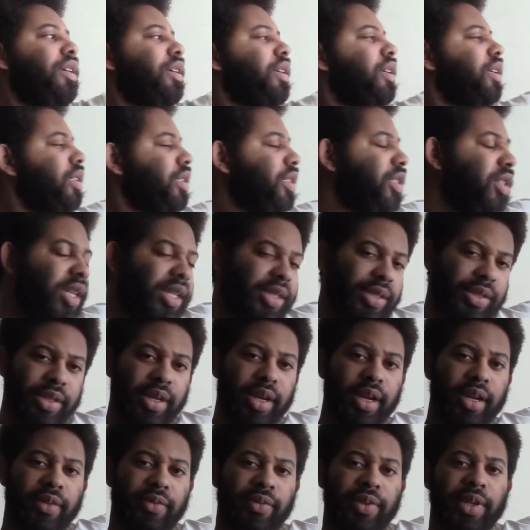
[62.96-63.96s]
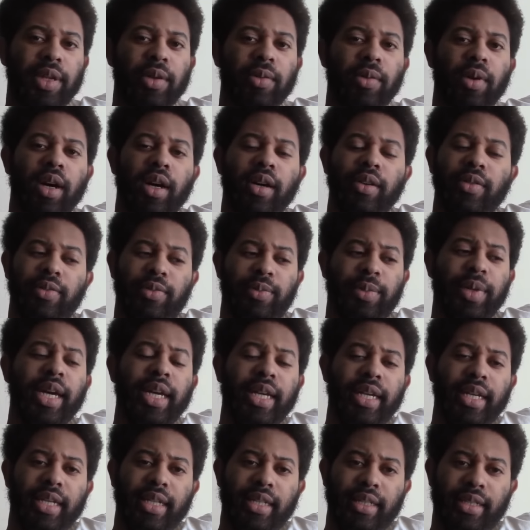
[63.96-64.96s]
So I'll start the video off
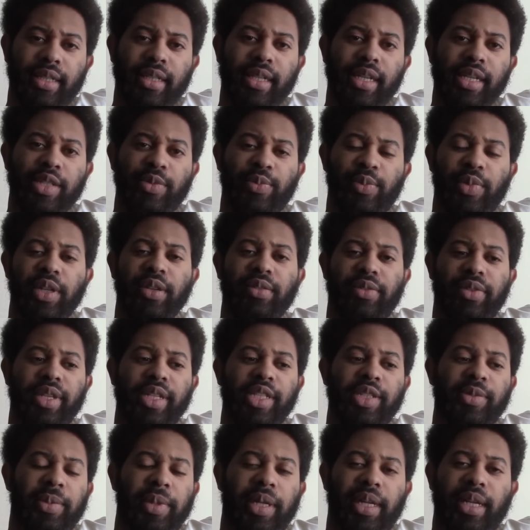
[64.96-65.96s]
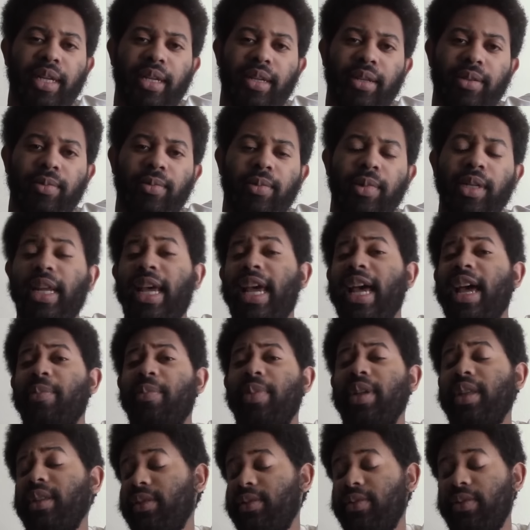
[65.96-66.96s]
by, briefly explaining what
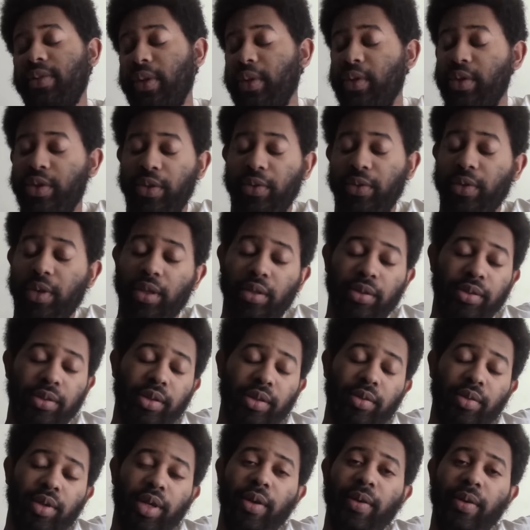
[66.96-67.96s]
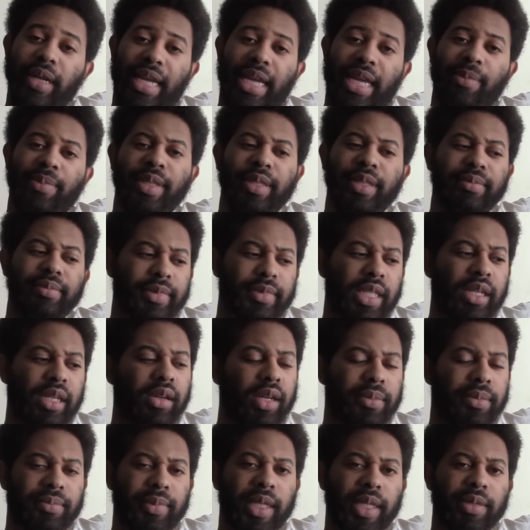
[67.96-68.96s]
happened, for those of you all who don't know what happened.
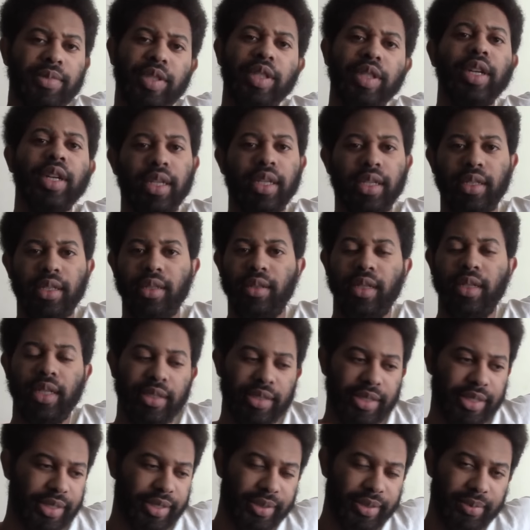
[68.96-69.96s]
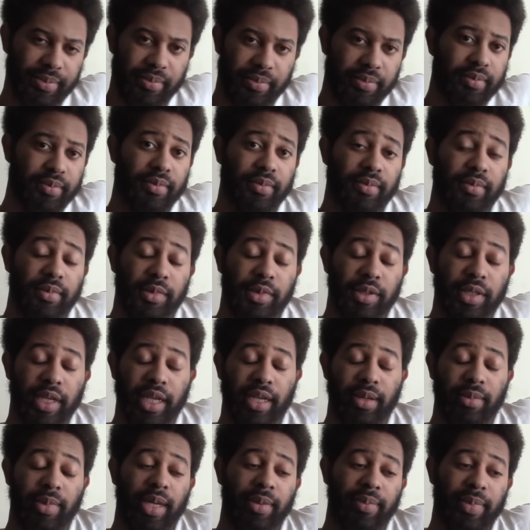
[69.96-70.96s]
Though I'm sure you do, I'll just
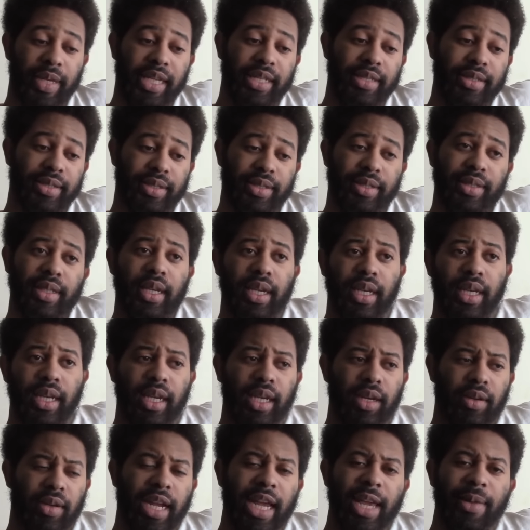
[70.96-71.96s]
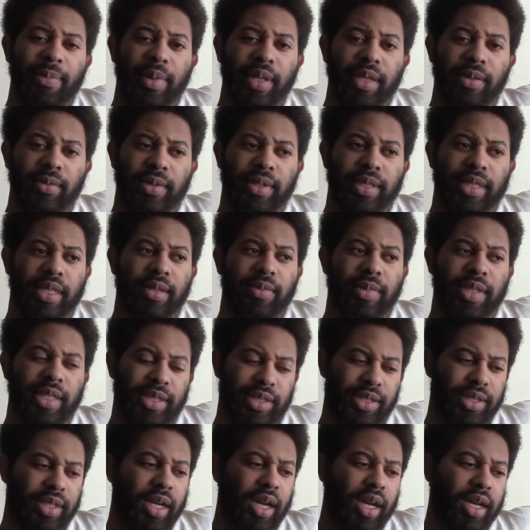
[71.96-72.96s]
check in my bases. What happened was in
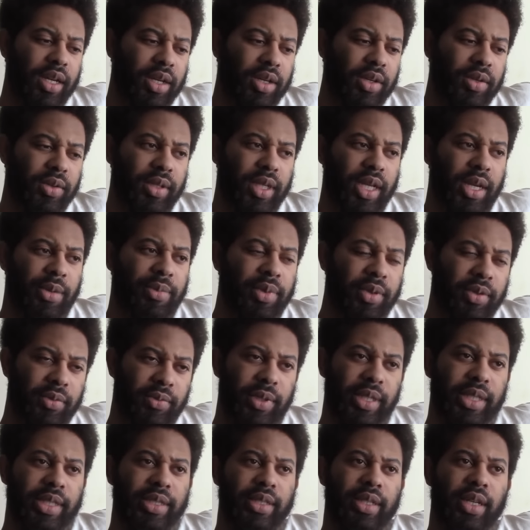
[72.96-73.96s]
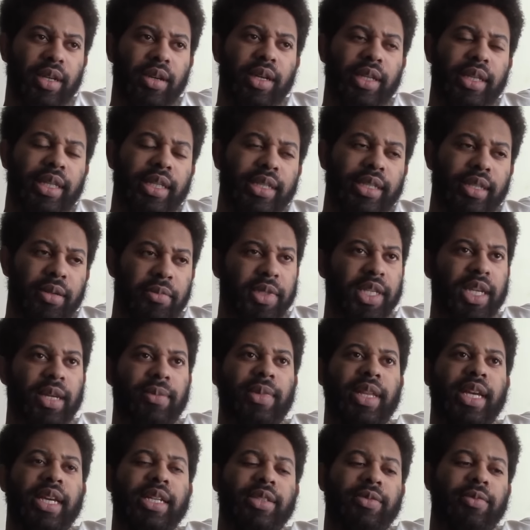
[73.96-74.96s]
Chicago a couple of weeks ago, I think
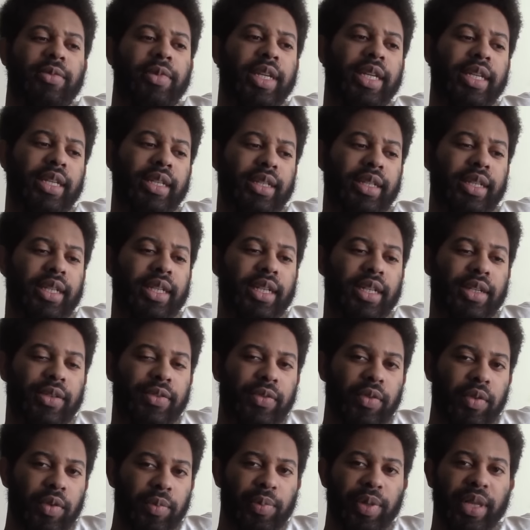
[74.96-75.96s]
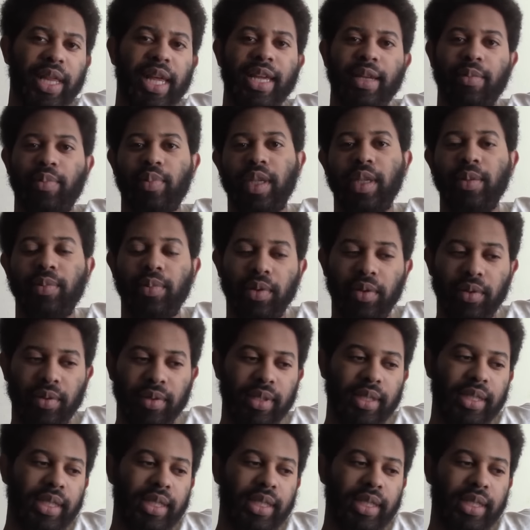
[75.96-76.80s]
sometime last week, four black people